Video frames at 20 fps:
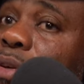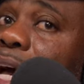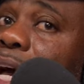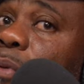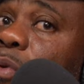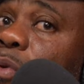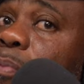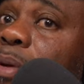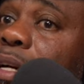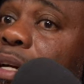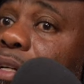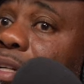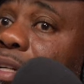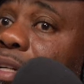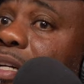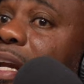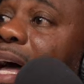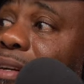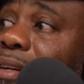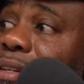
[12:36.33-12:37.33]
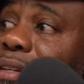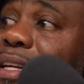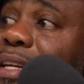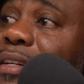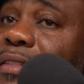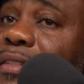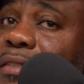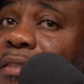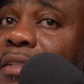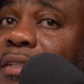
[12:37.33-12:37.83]
so that would be a good
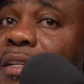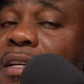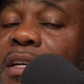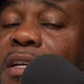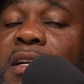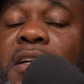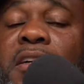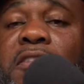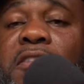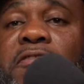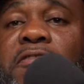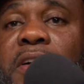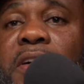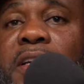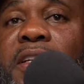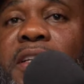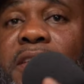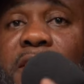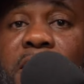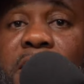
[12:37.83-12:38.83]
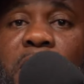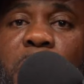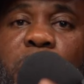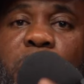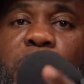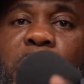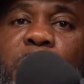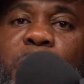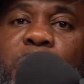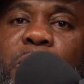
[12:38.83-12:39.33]
idea for these
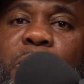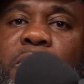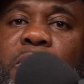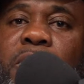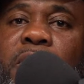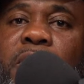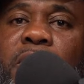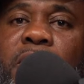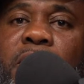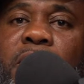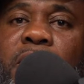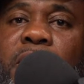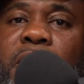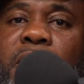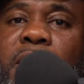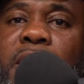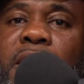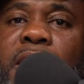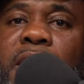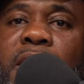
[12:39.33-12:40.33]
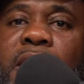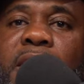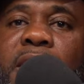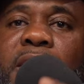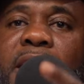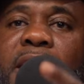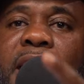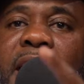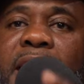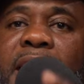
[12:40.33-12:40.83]
young people
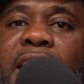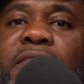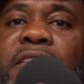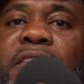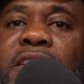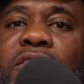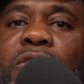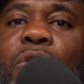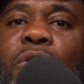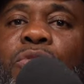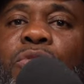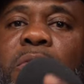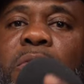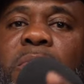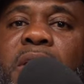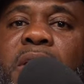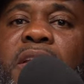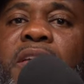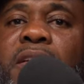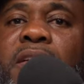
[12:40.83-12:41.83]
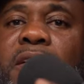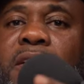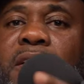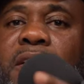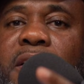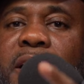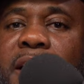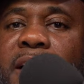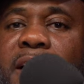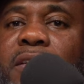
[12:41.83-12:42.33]
that have these social media
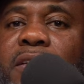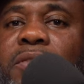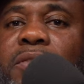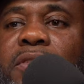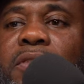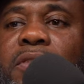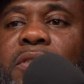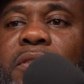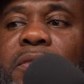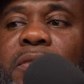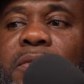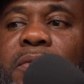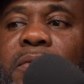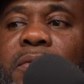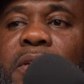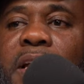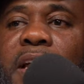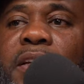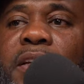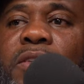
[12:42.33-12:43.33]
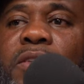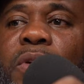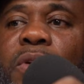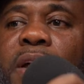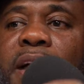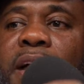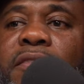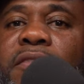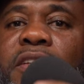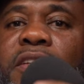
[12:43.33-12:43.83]
accounts and
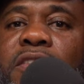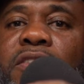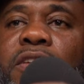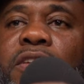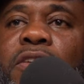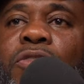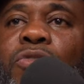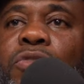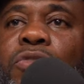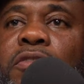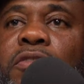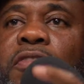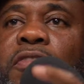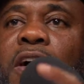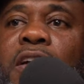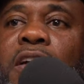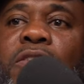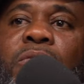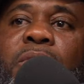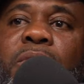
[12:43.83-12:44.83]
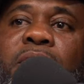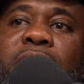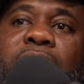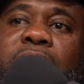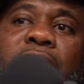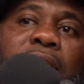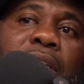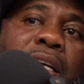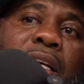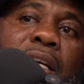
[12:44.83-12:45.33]
you have these huge
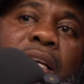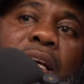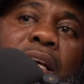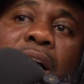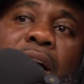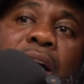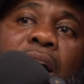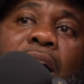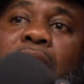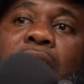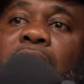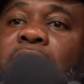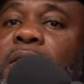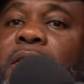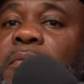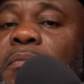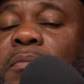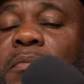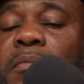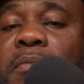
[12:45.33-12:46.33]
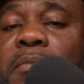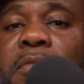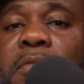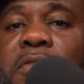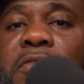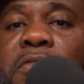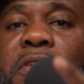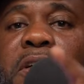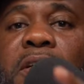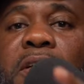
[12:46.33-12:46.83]
followings um,
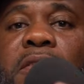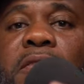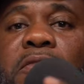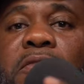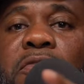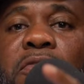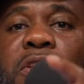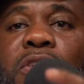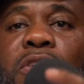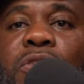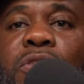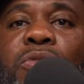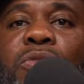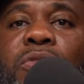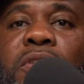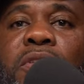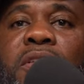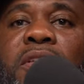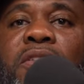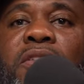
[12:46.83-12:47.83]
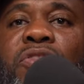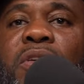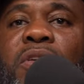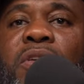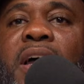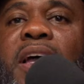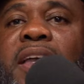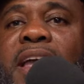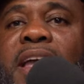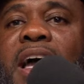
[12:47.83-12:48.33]
for for you to
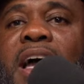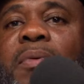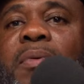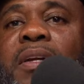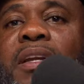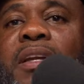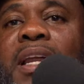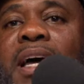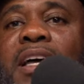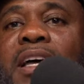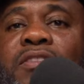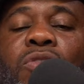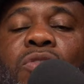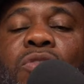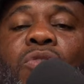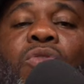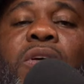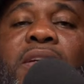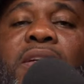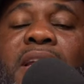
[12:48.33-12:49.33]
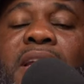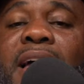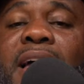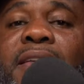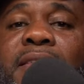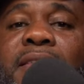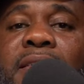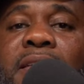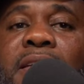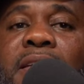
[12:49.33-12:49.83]
try and capitalize on
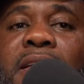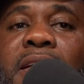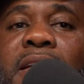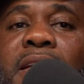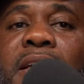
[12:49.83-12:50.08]
that.